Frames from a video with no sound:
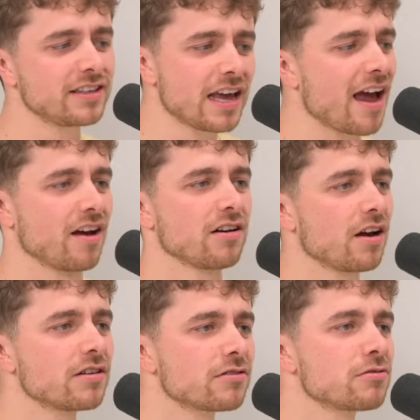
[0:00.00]
yeah,
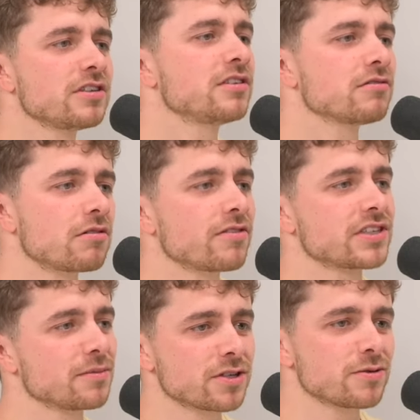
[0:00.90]
like all these, all I've
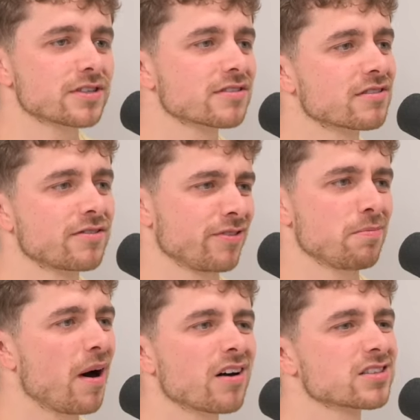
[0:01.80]
seen him do is a few
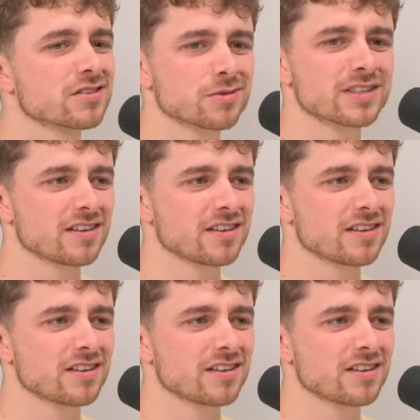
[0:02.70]
passes on Twitter.